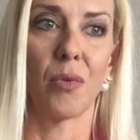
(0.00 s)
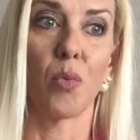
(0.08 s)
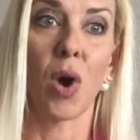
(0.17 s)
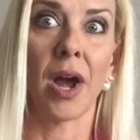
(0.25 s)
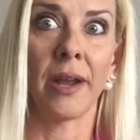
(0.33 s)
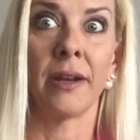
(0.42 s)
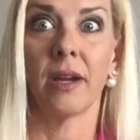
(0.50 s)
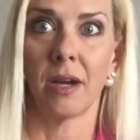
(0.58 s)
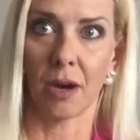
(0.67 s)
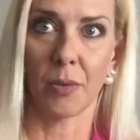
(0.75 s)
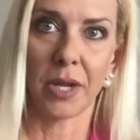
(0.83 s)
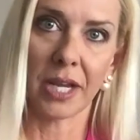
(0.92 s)
one,
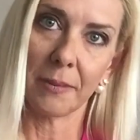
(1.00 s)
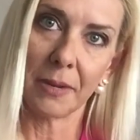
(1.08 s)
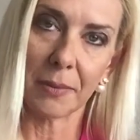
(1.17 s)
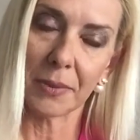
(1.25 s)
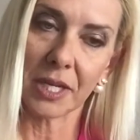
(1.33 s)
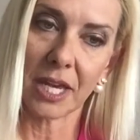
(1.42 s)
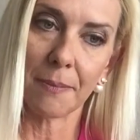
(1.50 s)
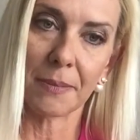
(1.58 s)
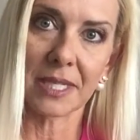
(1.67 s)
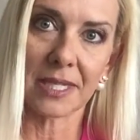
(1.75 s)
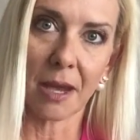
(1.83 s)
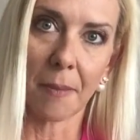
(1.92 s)
are we going to be able to keep
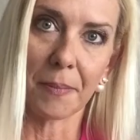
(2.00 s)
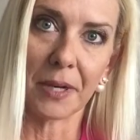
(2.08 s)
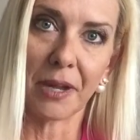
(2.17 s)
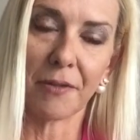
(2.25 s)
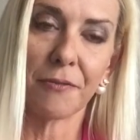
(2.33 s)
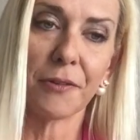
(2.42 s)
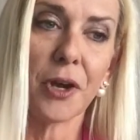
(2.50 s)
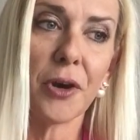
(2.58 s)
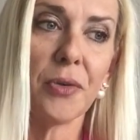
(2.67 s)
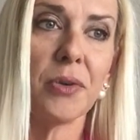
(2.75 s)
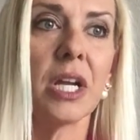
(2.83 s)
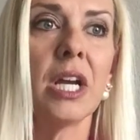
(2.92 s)
this company
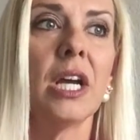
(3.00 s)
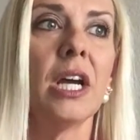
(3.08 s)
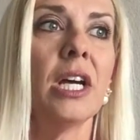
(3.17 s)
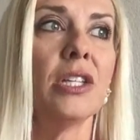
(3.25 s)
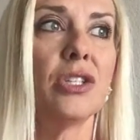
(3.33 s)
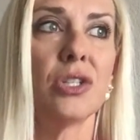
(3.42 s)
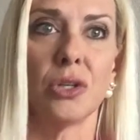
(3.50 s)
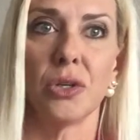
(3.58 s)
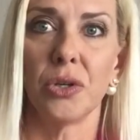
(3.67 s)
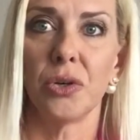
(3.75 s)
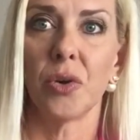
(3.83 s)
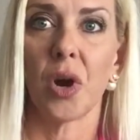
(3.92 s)
afloat?
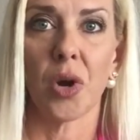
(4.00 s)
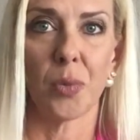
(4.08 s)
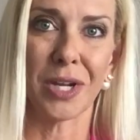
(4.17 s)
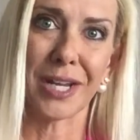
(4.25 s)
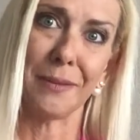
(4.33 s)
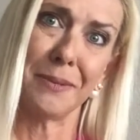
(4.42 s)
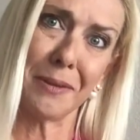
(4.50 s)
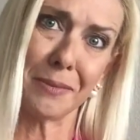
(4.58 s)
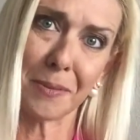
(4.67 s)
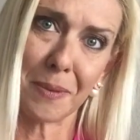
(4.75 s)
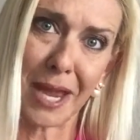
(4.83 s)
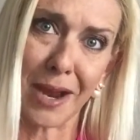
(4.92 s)
Two, are we going to be able
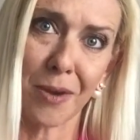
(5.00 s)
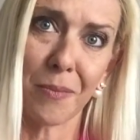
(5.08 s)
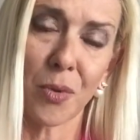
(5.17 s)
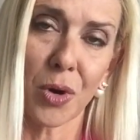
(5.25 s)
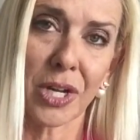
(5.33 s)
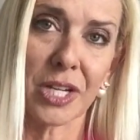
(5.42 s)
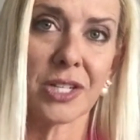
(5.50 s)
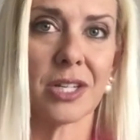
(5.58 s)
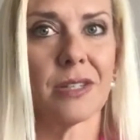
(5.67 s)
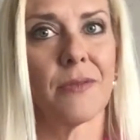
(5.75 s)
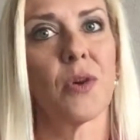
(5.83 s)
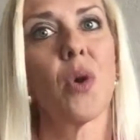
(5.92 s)
to pay our mortgage?
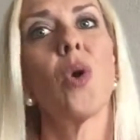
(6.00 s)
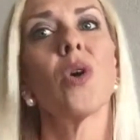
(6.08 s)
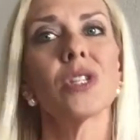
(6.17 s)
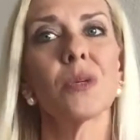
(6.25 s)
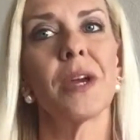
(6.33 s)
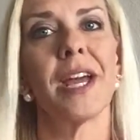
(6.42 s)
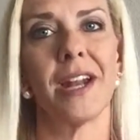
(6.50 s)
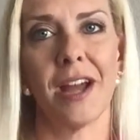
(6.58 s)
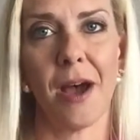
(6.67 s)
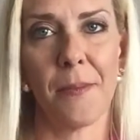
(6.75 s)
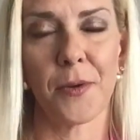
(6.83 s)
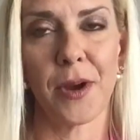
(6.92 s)
Because of course we had
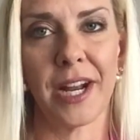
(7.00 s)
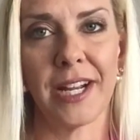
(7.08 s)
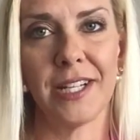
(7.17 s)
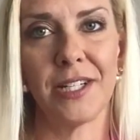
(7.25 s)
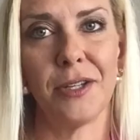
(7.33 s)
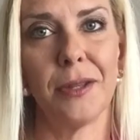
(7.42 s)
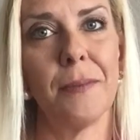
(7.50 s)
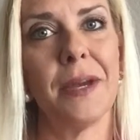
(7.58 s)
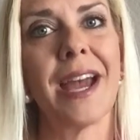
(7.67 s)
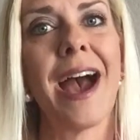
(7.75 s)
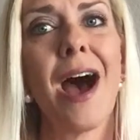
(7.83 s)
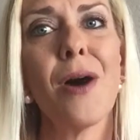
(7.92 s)
upgraded to the
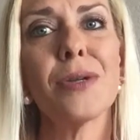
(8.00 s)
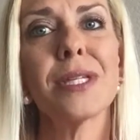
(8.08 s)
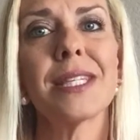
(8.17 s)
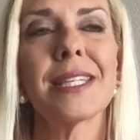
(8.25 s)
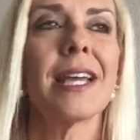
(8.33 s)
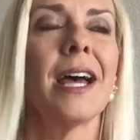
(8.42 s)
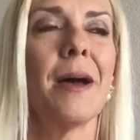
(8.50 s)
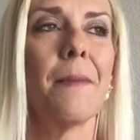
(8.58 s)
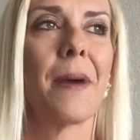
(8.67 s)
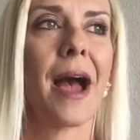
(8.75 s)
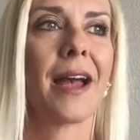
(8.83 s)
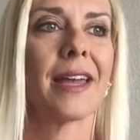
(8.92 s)
big house
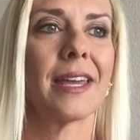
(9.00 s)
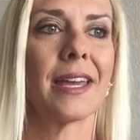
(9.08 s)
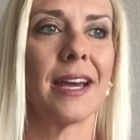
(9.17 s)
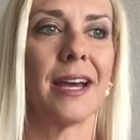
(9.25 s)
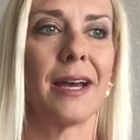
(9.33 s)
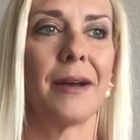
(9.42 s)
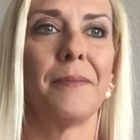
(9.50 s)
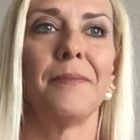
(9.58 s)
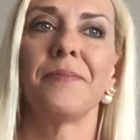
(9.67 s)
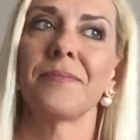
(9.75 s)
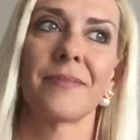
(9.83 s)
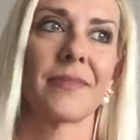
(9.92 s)
back
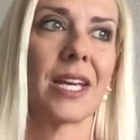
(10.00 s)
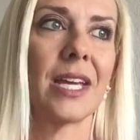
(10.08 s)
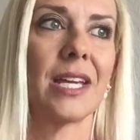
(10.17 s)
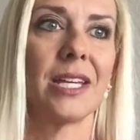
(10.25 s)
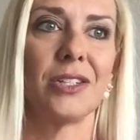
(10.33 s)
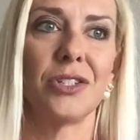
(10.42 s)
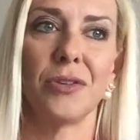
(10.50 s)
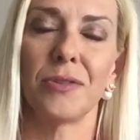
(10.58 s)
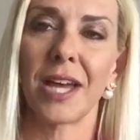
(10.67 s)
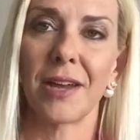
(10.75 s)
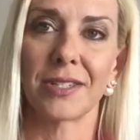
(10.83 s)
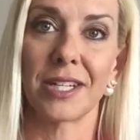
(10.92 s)
in
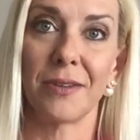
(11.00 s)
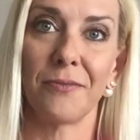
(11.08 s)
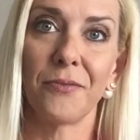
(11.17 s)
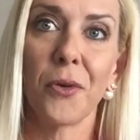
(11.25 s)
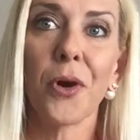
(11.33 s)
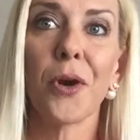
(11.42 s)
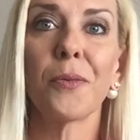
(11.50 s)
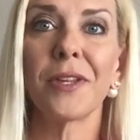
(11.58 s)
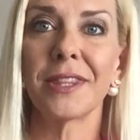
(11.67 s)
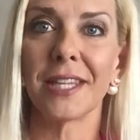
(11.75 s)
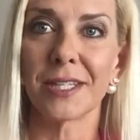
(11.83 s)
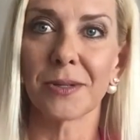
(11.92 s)
2004
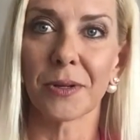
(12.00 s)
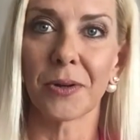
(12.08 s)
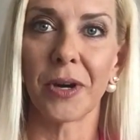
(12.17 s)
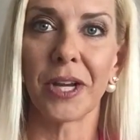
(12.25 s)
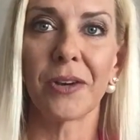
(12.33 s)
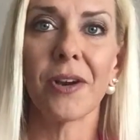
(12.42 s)
when things were going